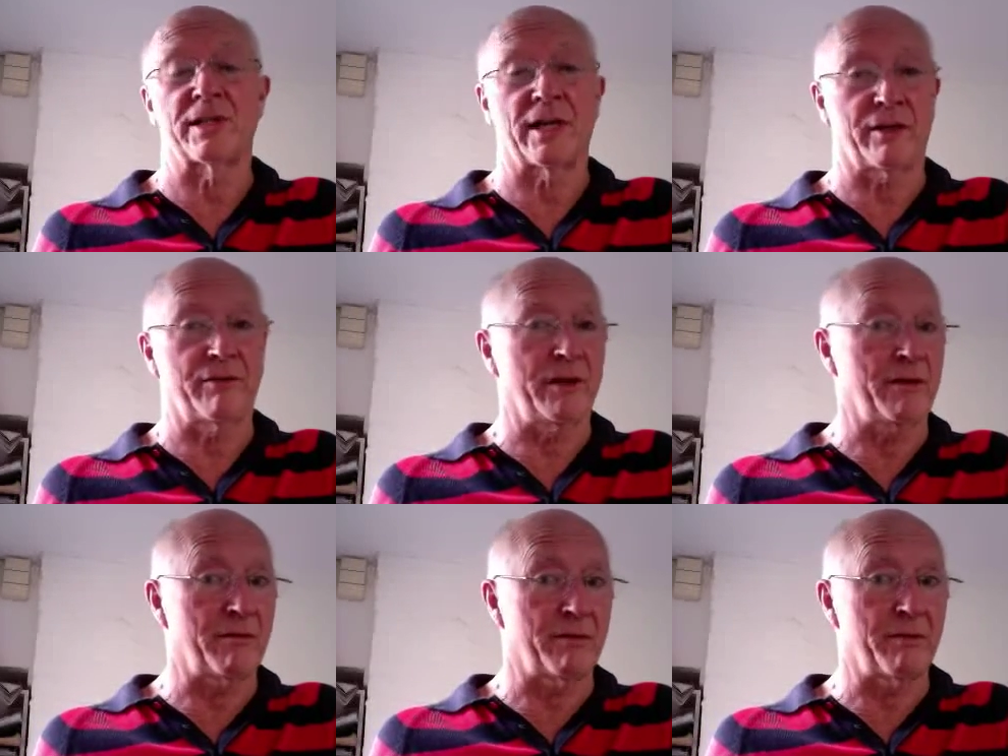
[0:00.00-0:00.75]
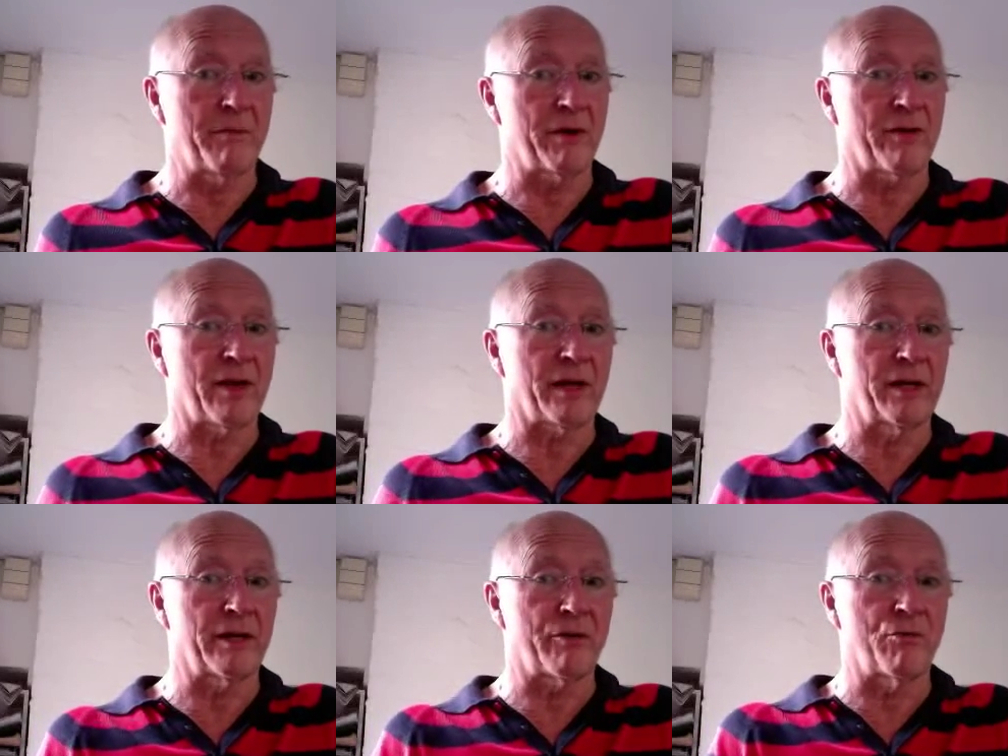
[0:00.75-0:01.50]
like the
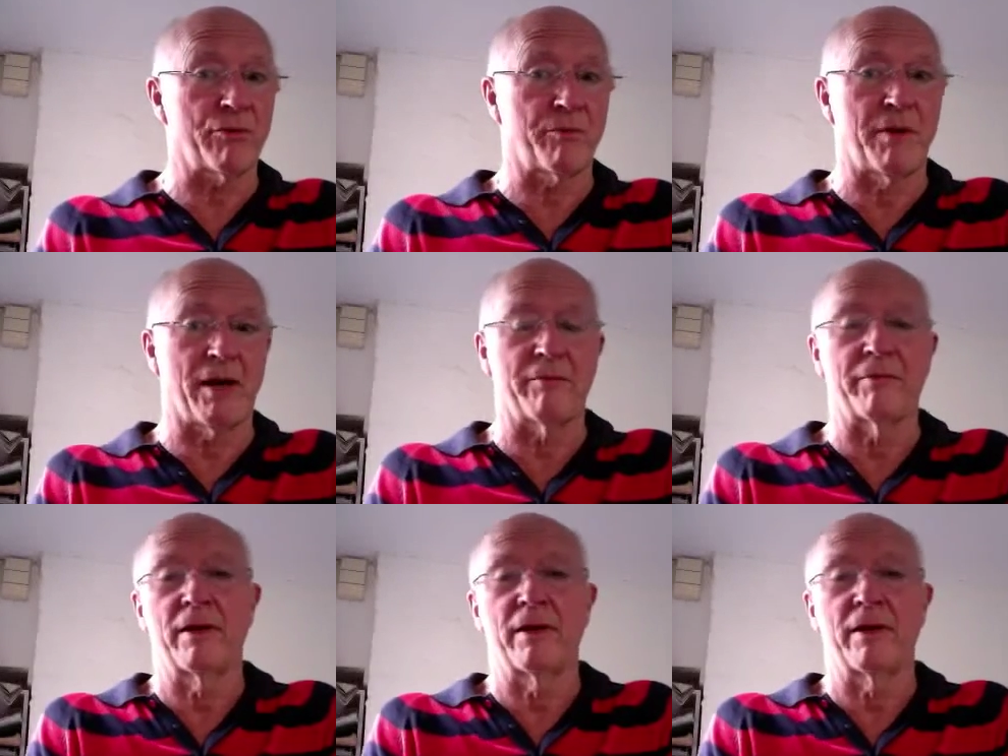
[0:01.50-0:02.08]
motorcycle exhaust pipe.